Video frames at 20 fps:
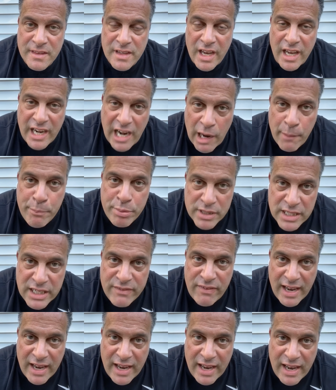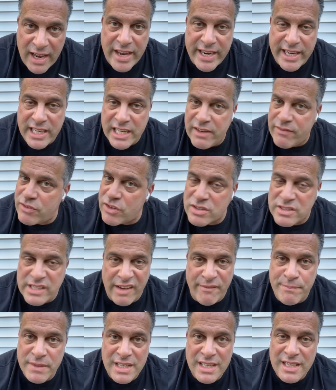And I believe I have that gift because I've,